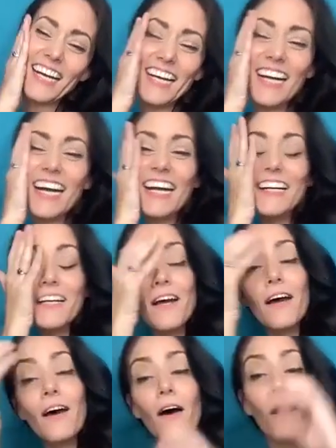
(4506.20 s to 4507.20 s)
Jesus,
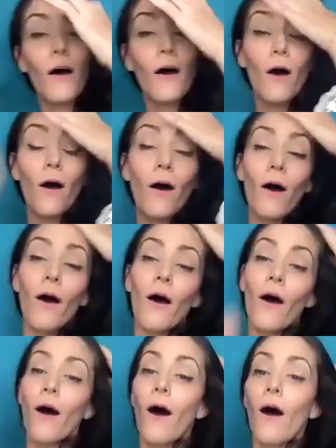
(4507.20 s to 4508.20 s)
I'm dying over
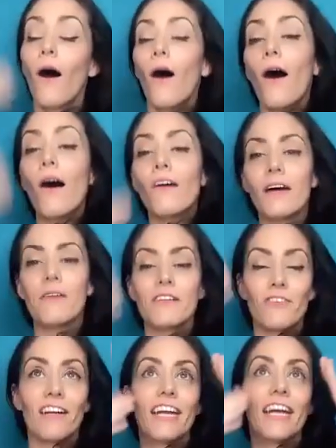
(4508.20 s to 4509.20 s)
here. Oh, that was
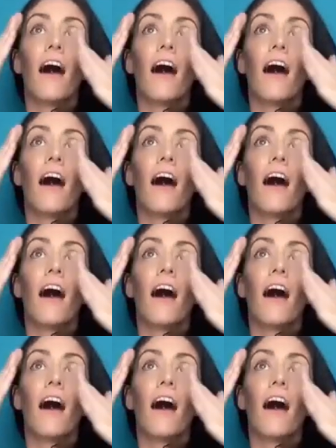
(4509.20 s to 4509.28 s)
funny.